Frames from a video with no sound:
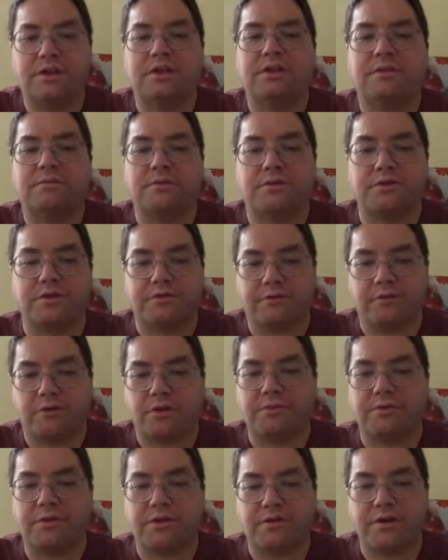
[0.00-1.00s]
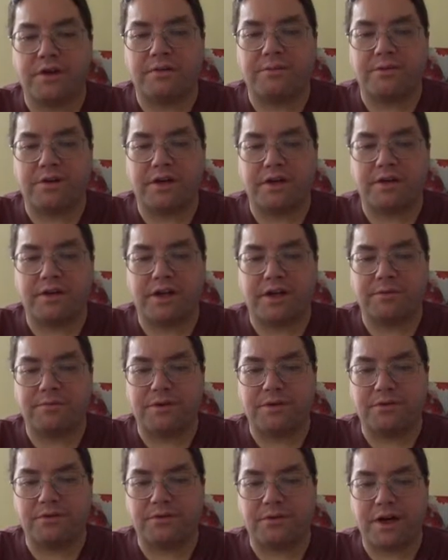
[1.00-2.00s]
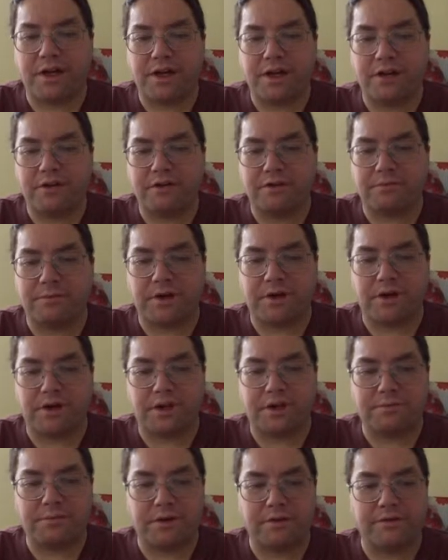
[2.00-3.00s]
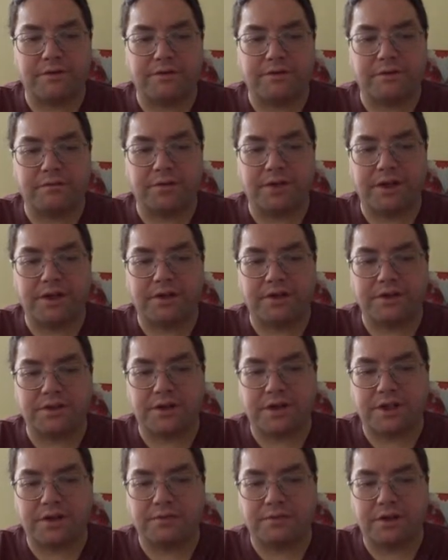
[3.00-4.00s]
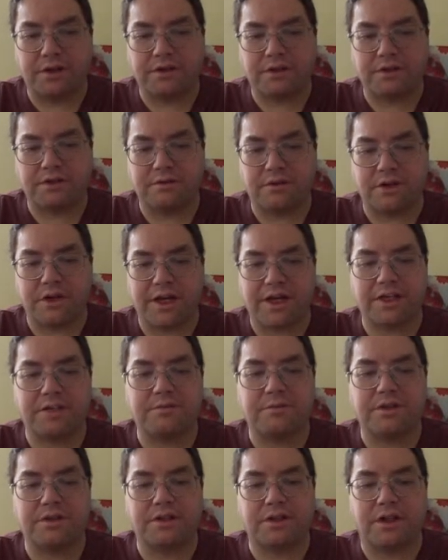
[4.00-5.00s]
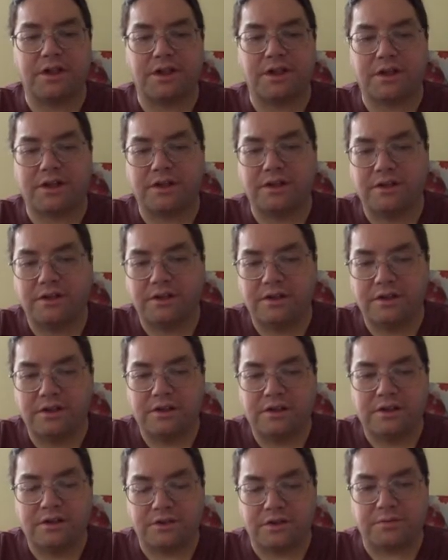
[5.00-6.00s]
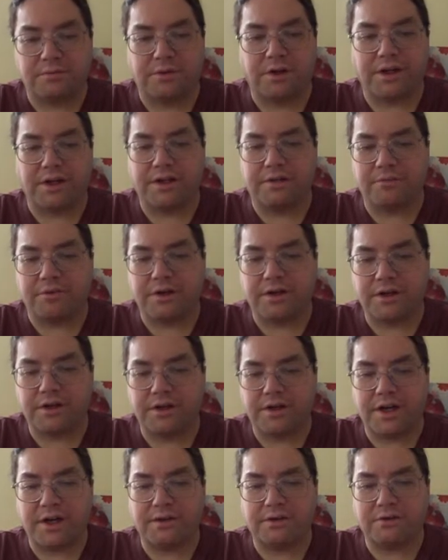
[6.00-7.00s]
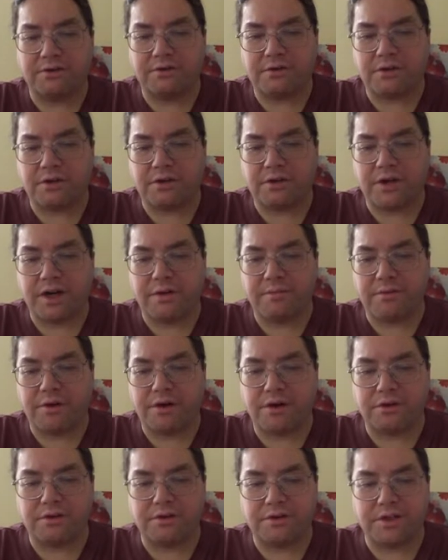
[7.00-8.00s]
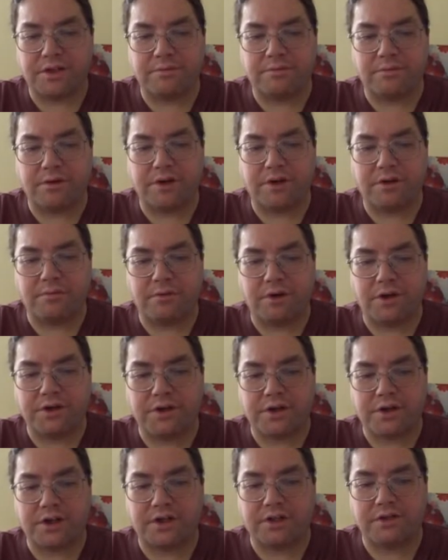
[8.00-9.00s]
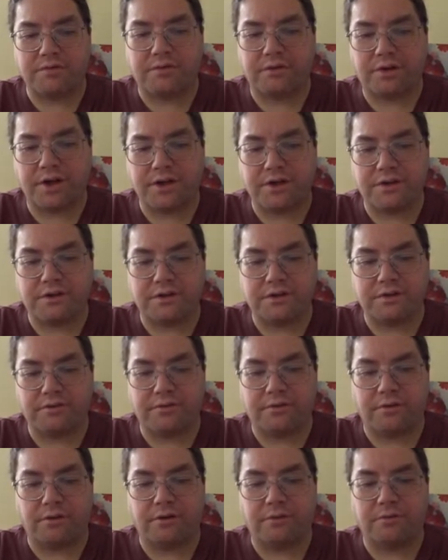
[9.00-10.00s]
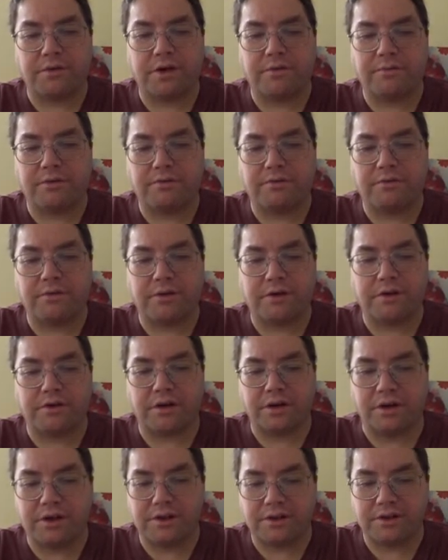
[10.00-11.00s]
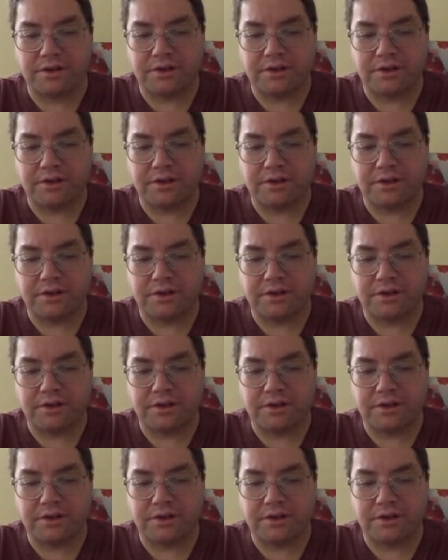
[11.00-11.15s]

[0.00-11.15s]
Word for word: most affordable 3D printer that can be used right out of the box, perfect for beginners and experts or er, experts alike. Just plug in the printer, download or create models, hit print, and watch your custom creations form right before your eyes.